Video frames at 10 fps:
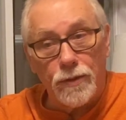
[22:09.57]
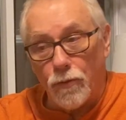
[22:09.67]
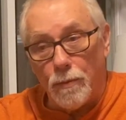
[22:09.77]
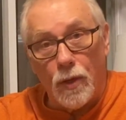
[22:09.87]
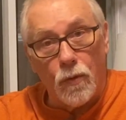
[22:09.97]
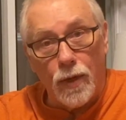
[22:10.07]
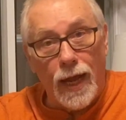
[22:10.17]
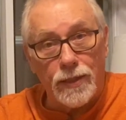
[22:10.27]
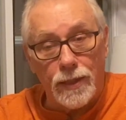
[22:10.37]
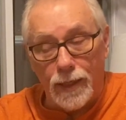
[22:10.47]
remote,
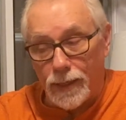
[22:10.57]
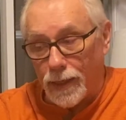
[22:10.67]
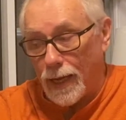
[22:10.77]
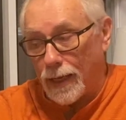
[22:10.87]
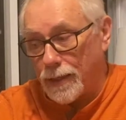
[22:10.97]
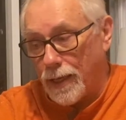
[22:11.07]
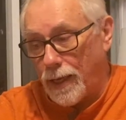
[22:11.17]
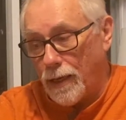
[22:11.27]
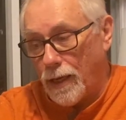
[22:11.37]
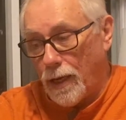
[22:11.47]
isolated like that?